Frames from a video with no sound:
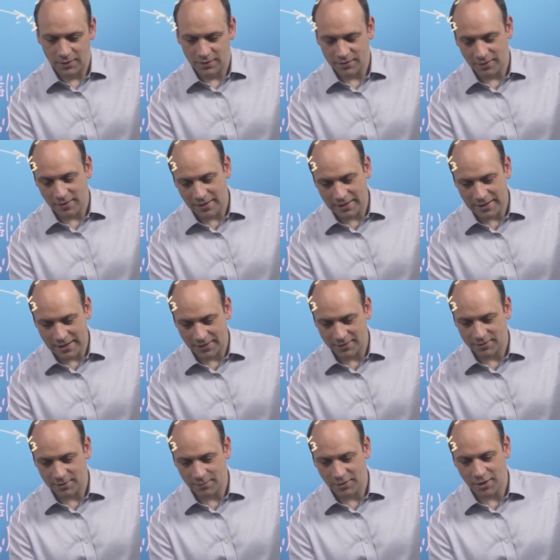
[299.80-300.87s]
So they
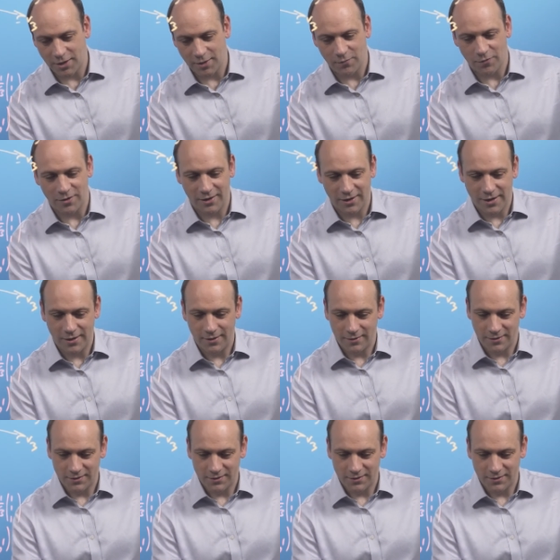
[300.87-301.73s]
cancel and become one again.